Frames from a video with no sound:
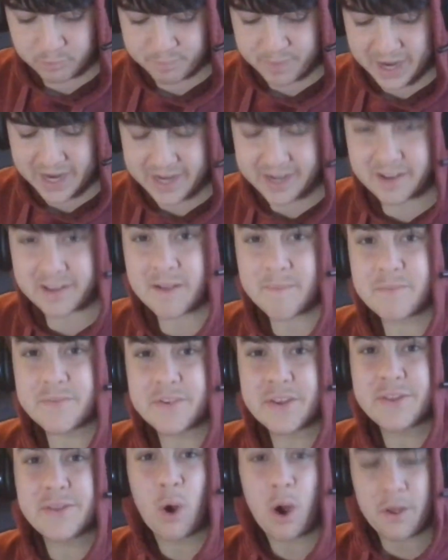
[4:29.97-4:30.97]
taking them
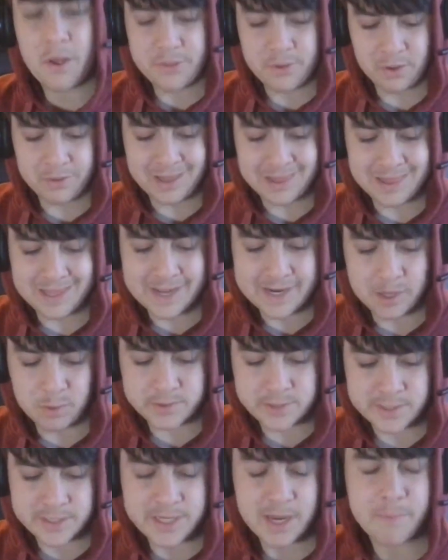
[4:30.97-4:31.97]
to ninth on the ladder,
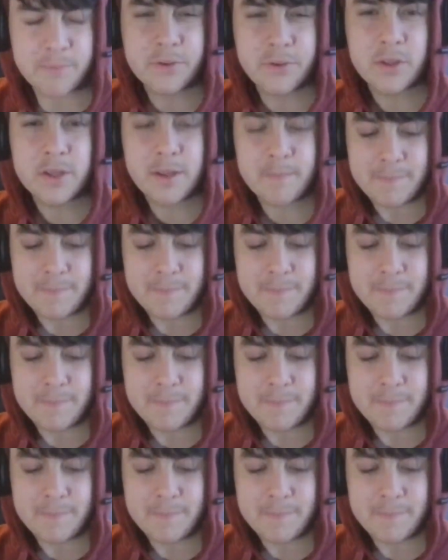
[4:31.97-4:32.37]
which is absolutely